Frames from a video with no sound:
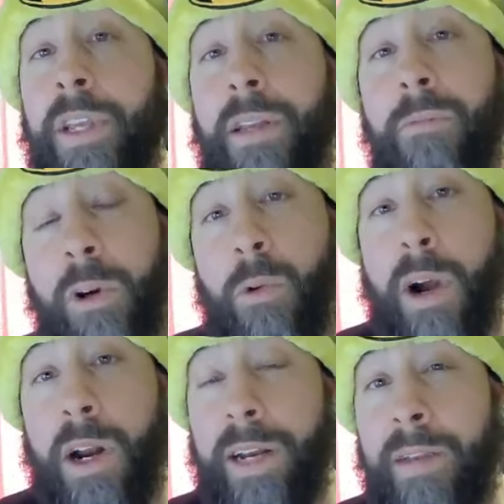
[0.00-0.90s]
then
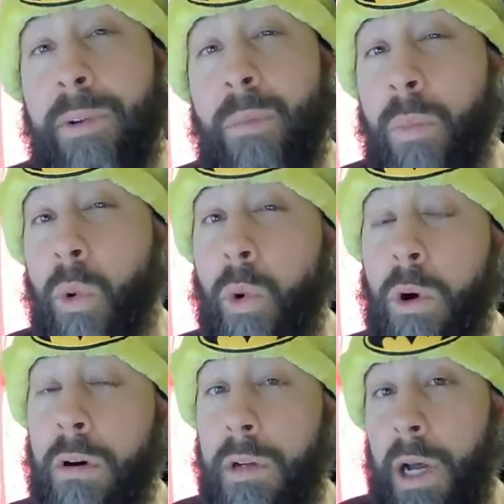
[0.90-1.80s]
require even
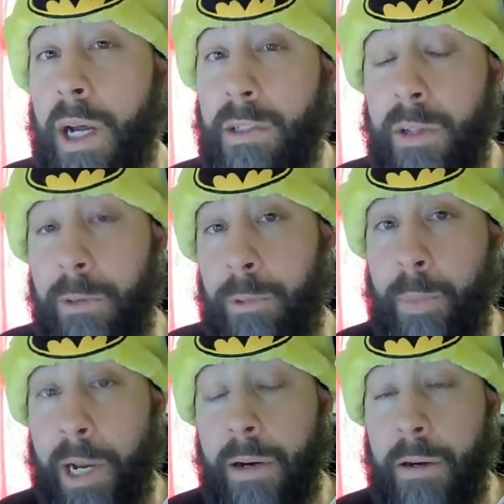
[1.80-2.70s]
more costly
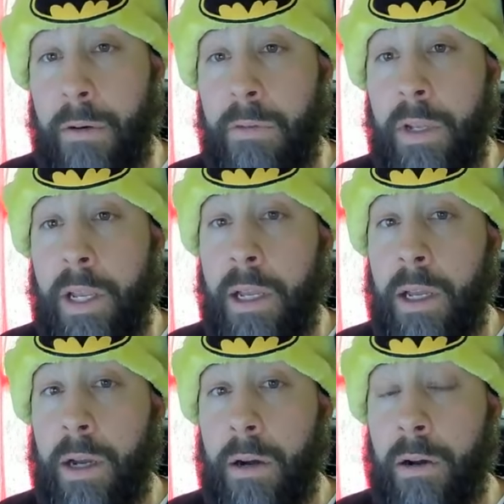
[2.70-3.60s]
repairs
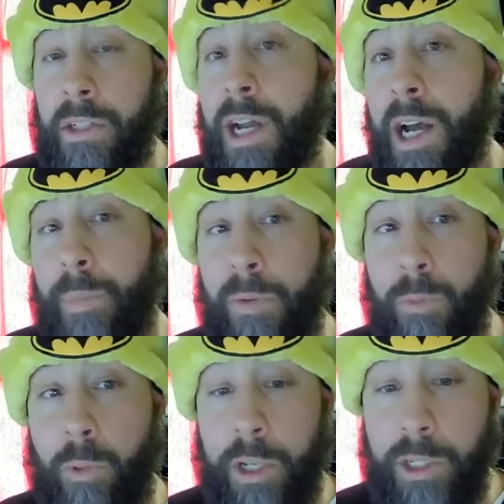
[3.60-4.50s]
on top of
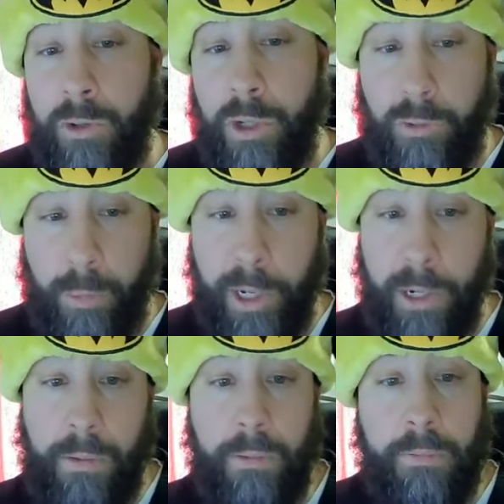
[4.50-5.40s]
what you just repaired.